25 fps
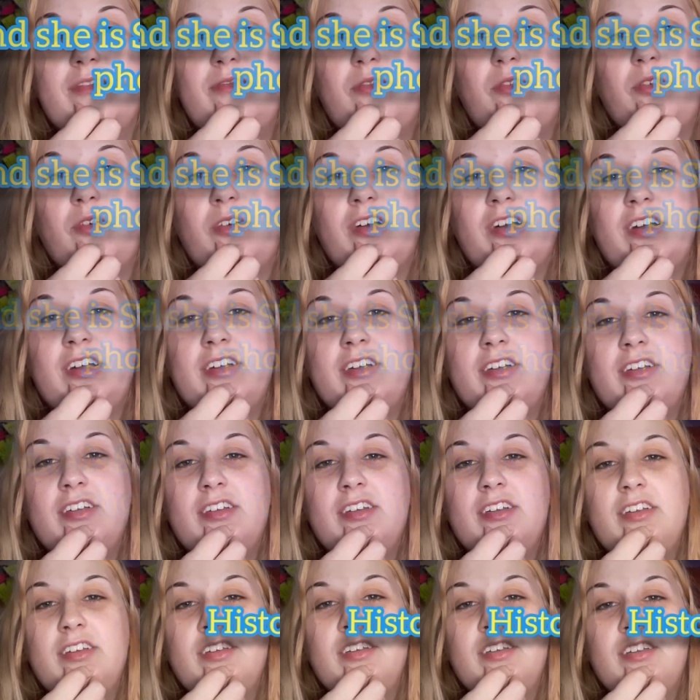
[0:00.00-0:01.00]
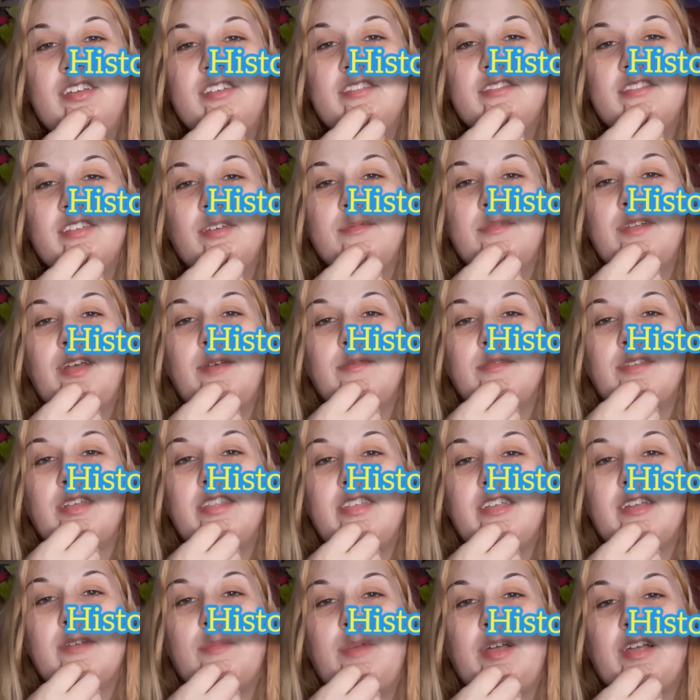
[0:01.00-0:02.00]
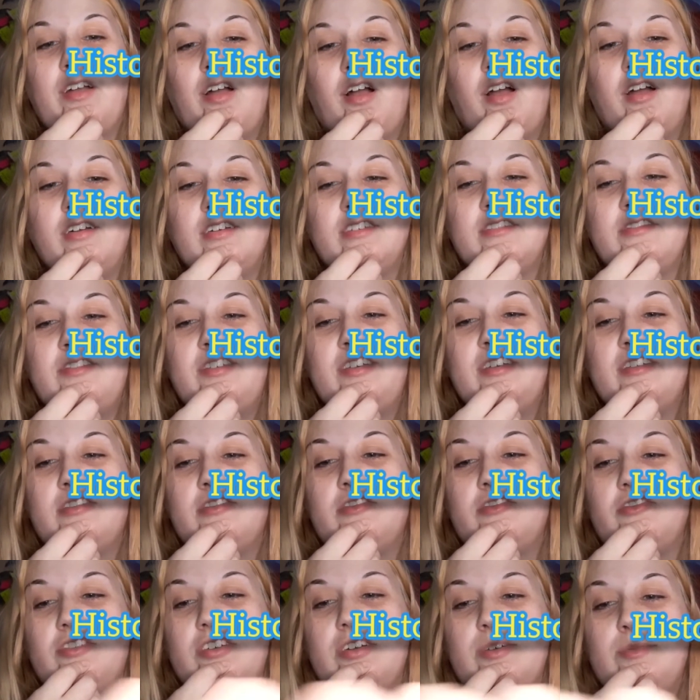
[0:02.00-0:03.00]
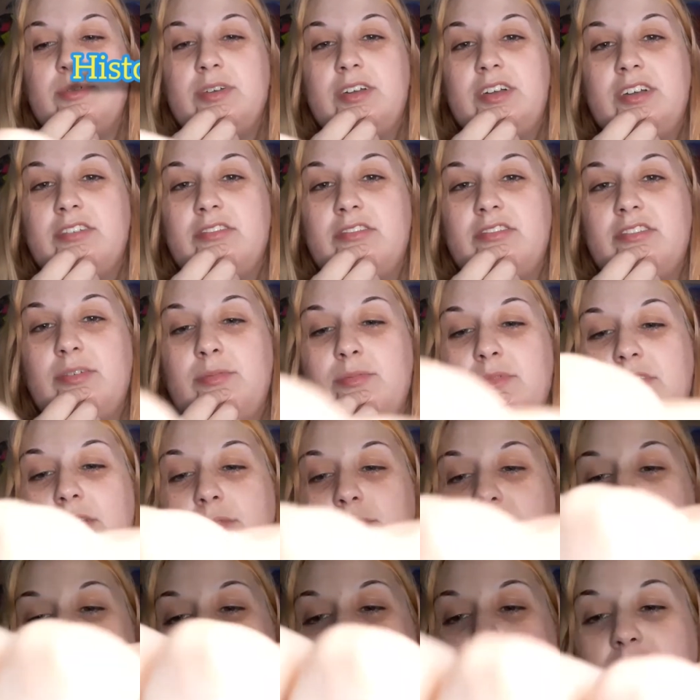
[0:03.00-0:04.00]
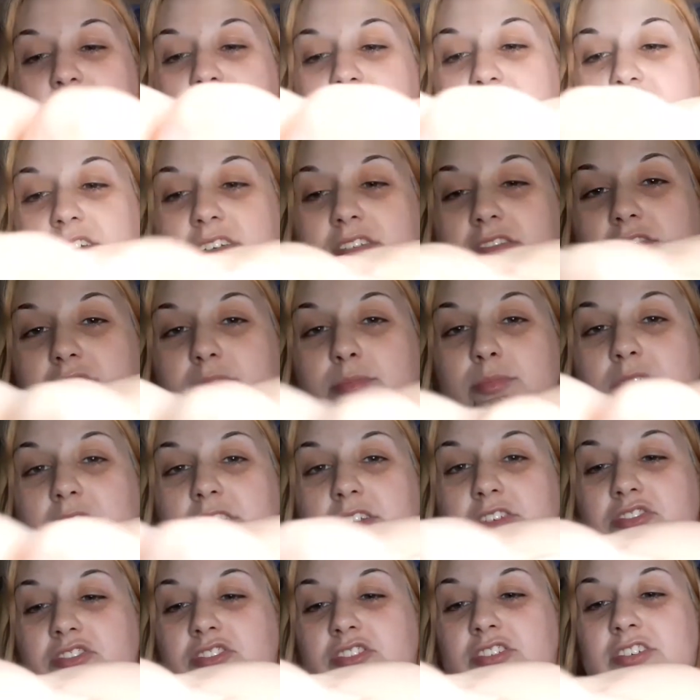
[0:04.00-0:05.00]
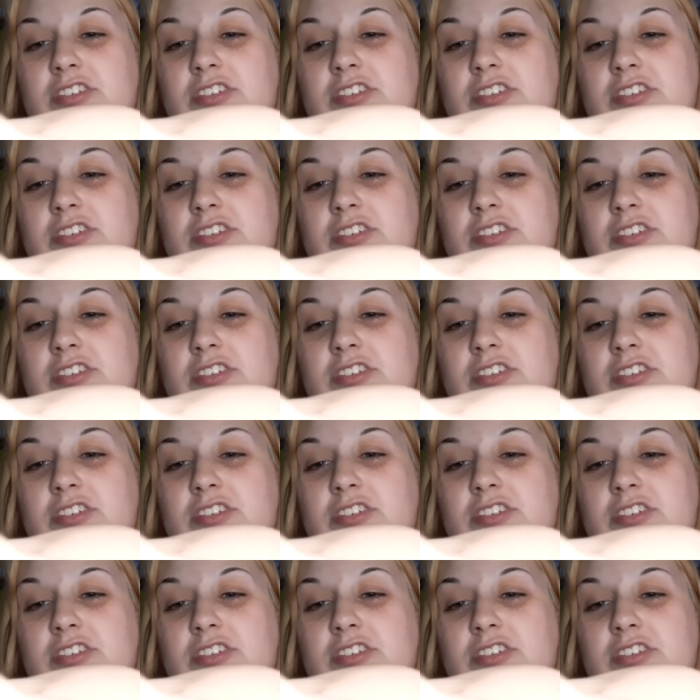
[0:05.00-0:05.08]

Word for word: for it. Sometimes I think my card is history because sometimes it's missing too much.